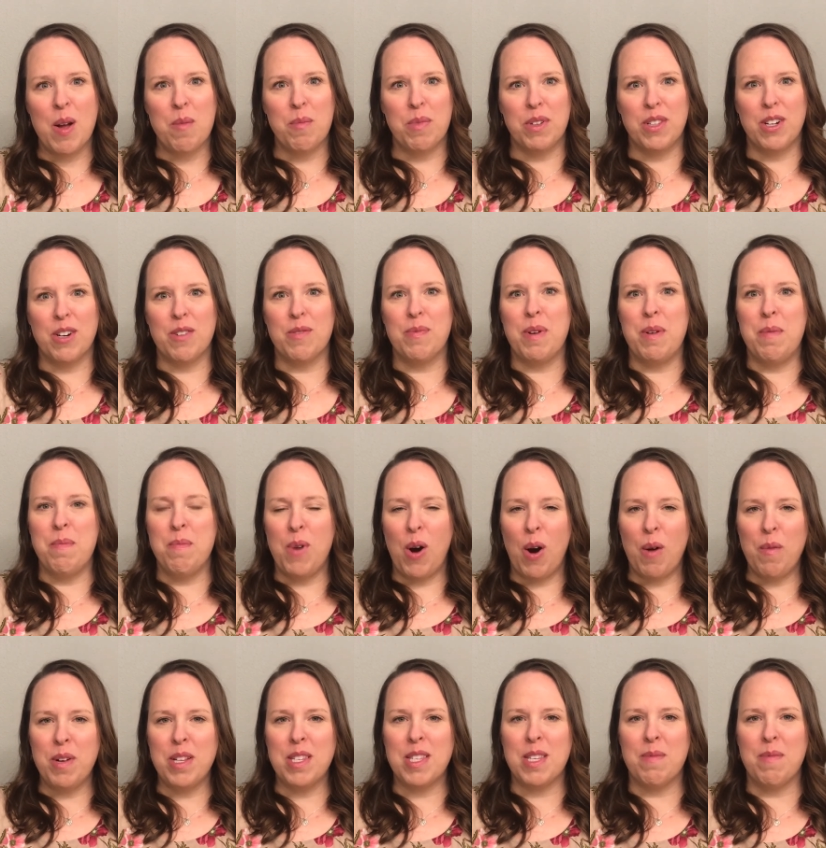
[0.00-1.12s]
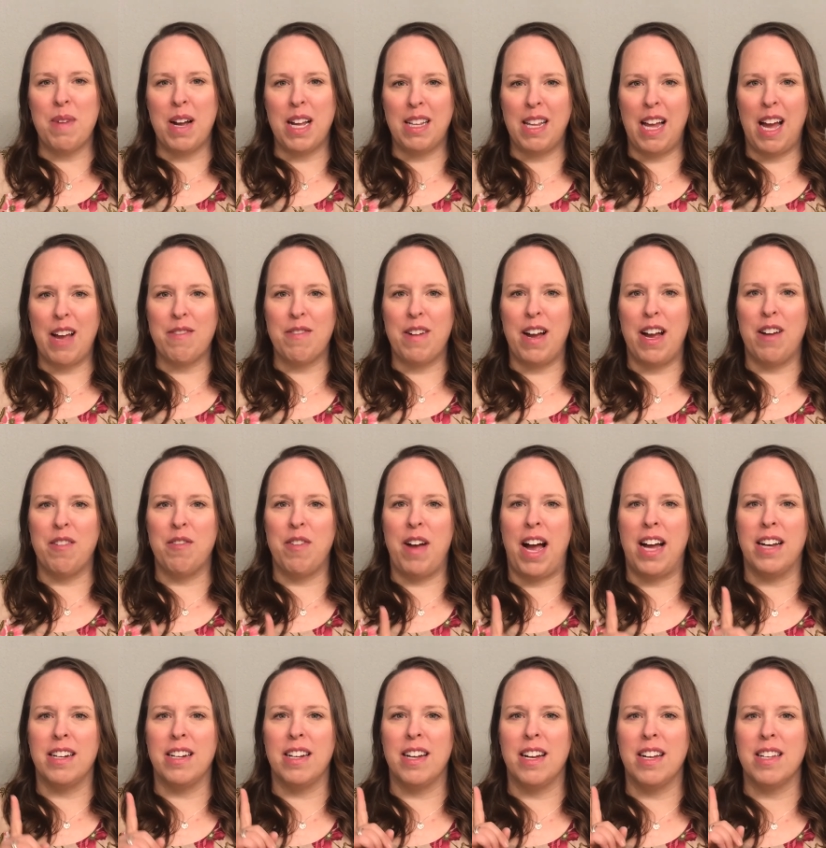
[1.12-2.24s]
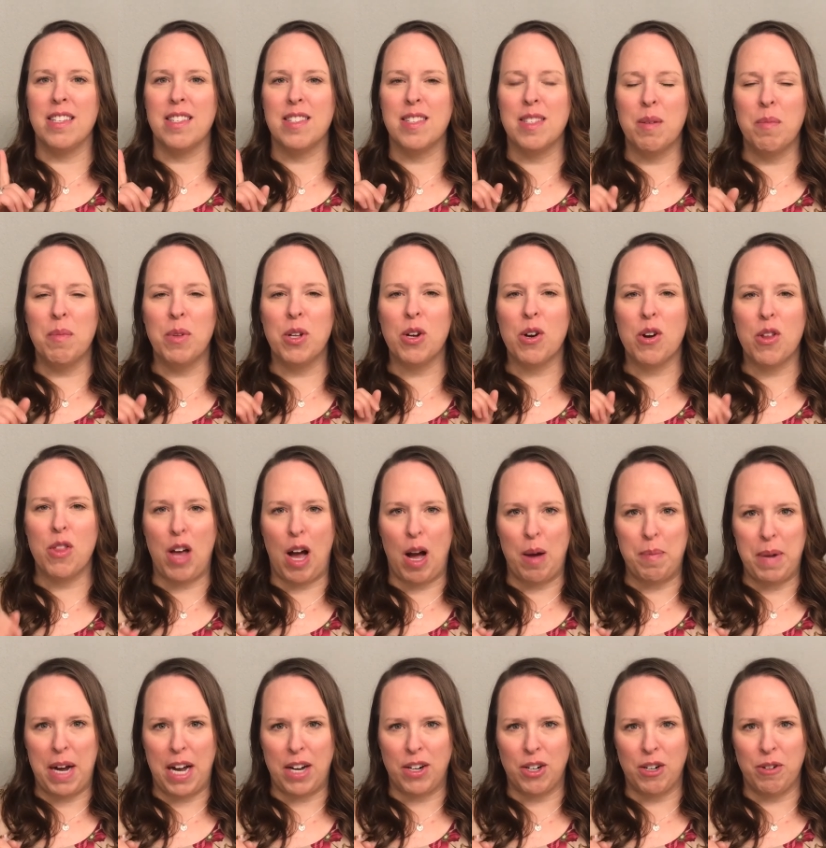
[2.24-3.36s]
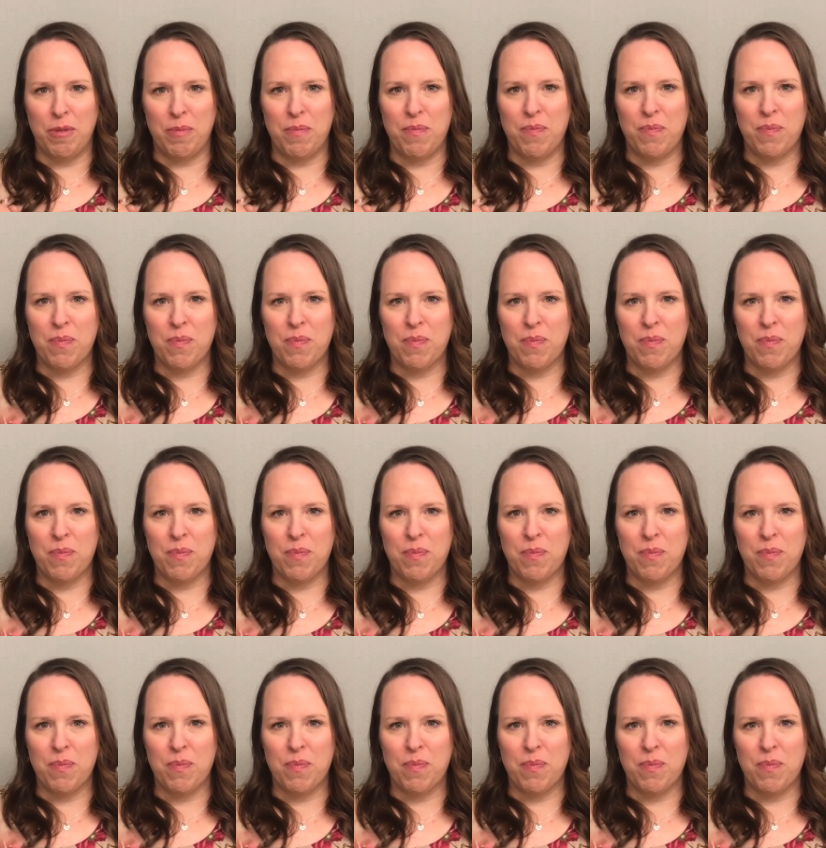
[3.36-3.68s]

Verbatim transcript: but there have been moments in my life I have had a similar thought pattern.